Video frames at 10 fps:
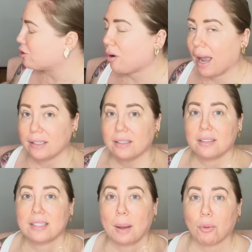tried to
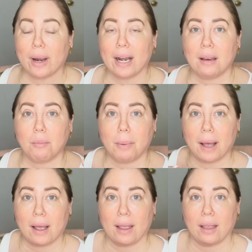separate it
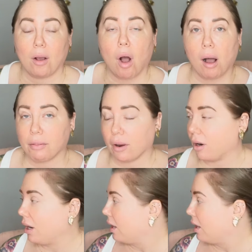by author.